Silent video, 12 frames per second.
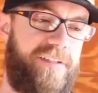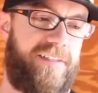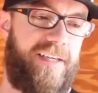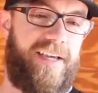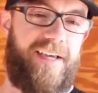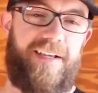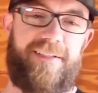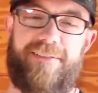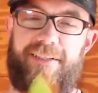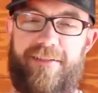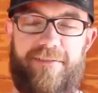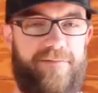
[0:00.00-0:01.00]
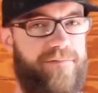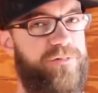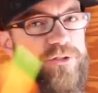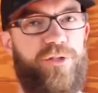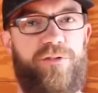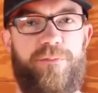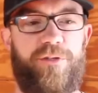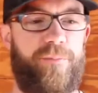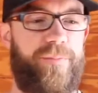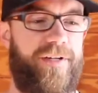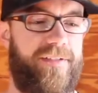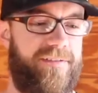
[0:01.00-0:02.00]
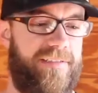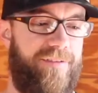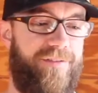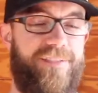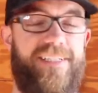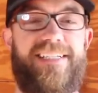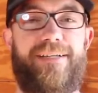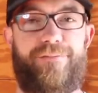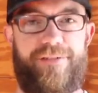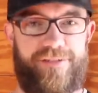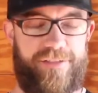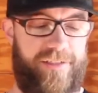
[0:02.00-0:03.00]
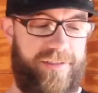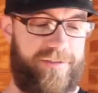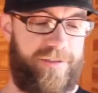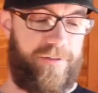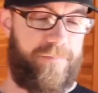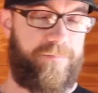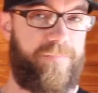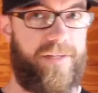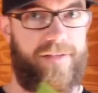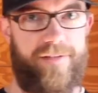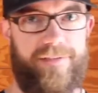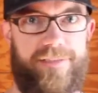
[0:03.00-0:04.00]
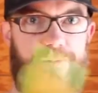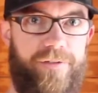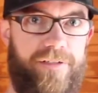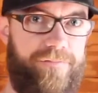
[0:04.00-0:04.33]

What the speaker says: things and shooting them a little bit and see if there's any difference in it. So let's see what we can